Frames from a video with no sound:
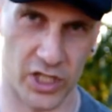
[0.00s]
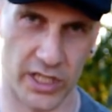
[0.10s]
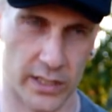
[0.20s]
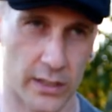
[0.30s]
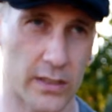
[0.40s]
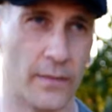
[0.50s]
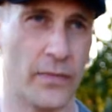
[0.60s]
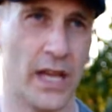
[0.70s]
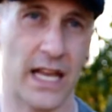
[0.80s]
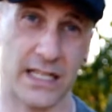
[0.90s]
Jesus
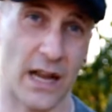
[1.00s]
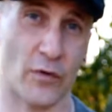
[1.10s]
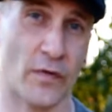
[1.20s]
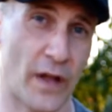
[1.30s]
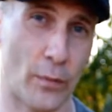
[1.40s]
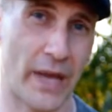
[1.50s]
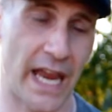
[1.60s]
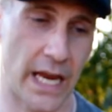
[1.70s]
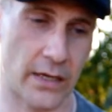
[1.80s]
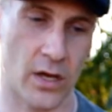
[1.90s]
has never felt
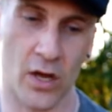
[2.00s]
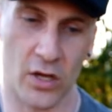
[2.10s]
pain.